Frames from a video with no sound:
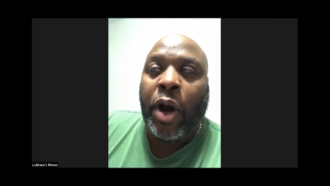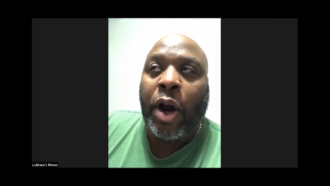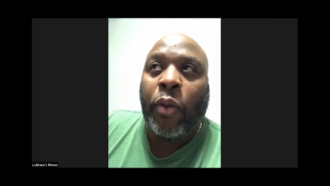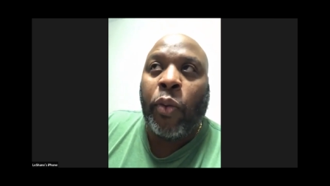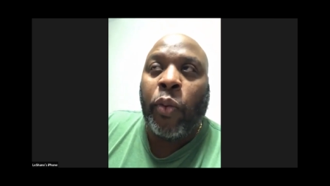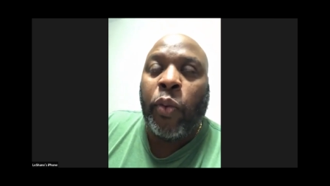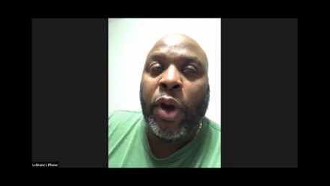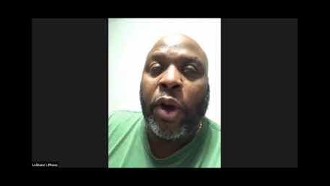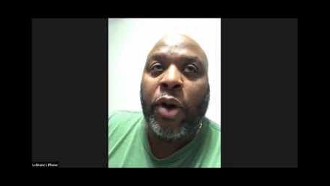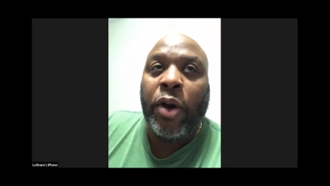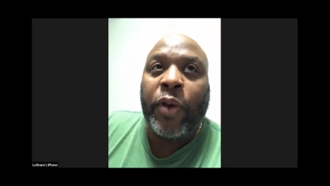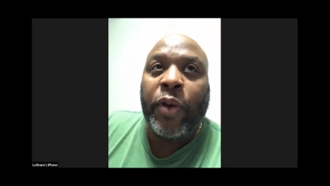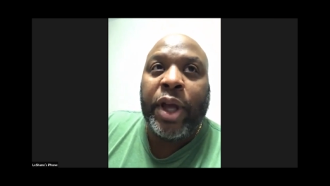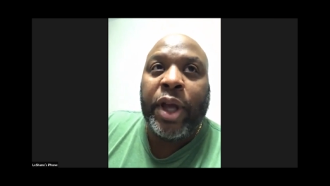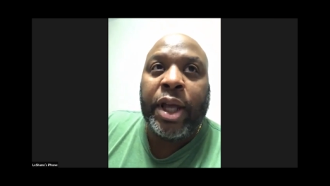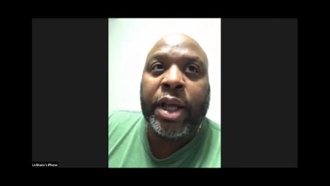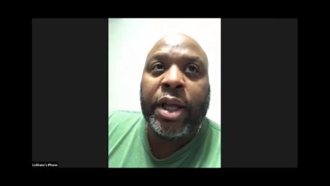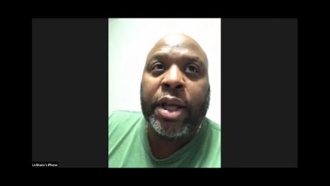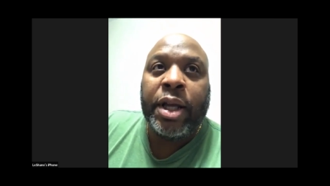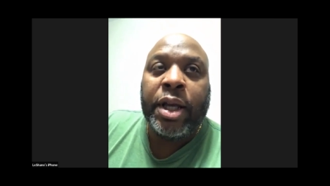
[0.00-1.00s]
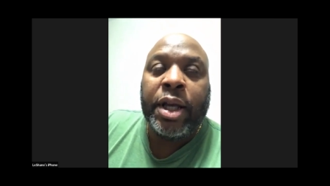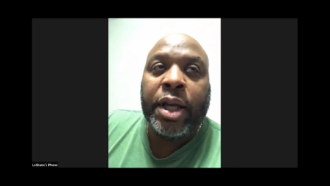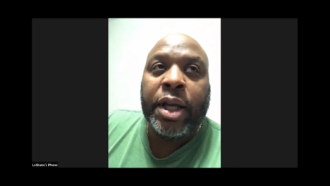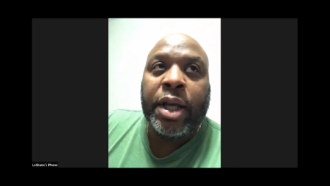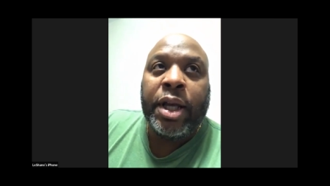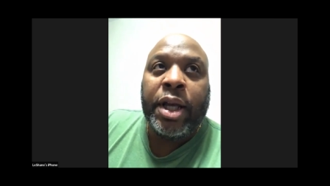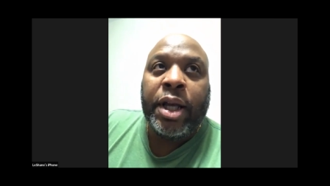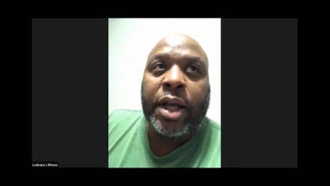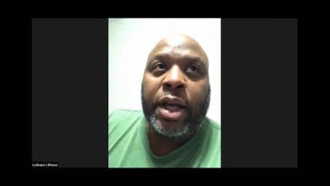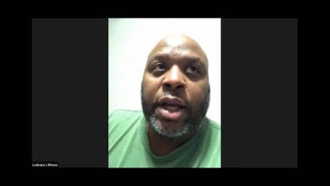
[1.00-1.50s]
or will we
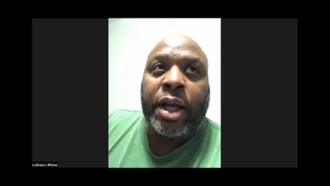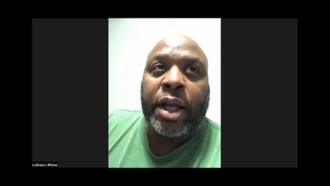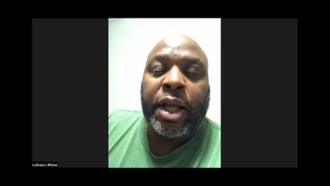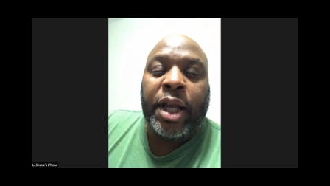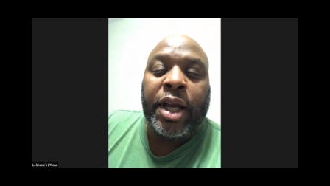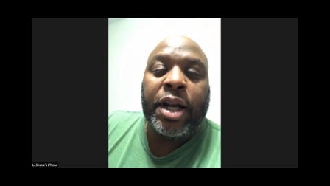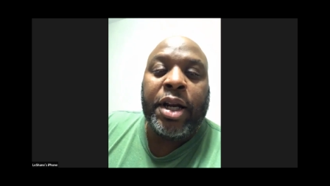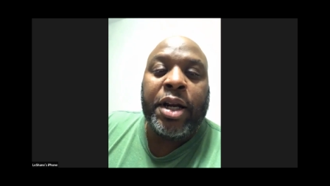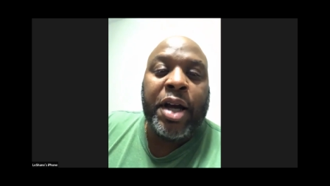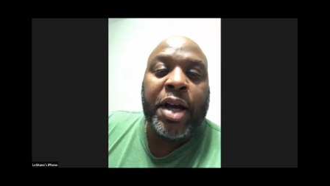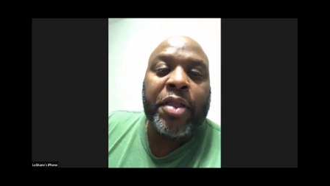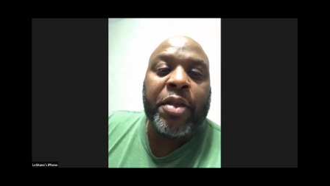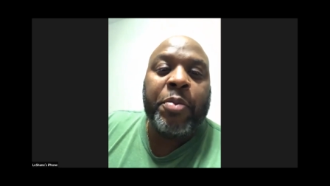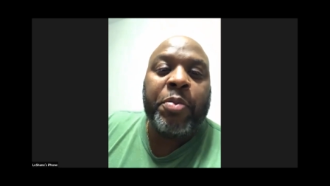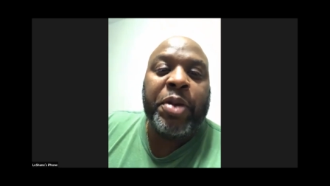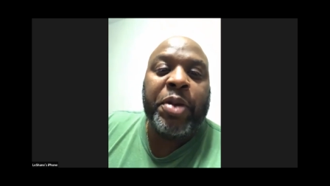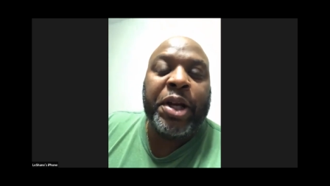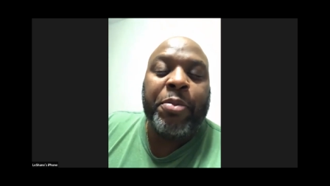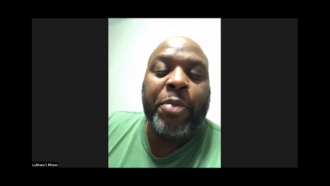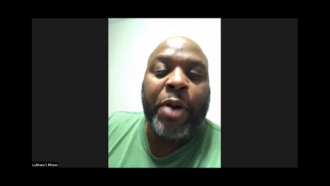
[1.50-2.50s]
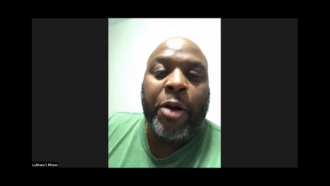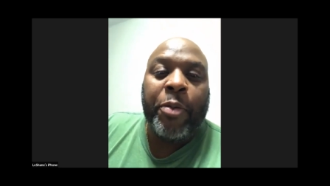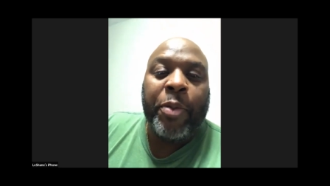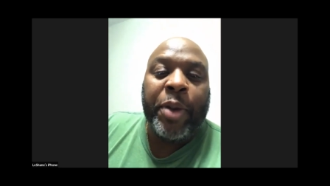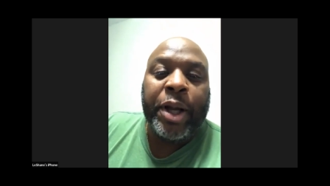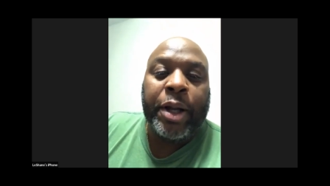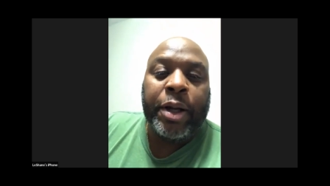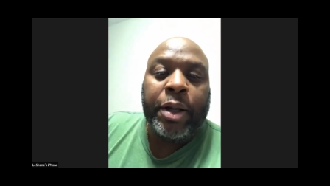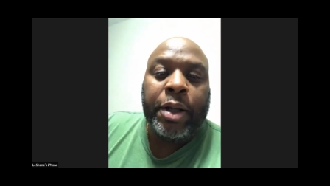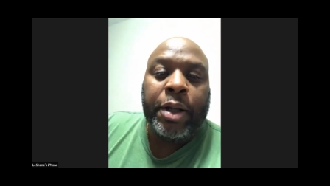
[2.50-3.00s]
get another big
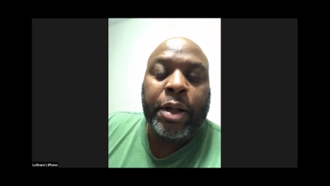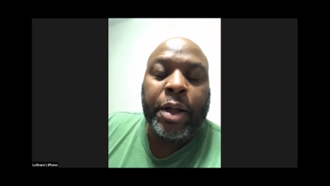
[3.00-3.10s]
moment?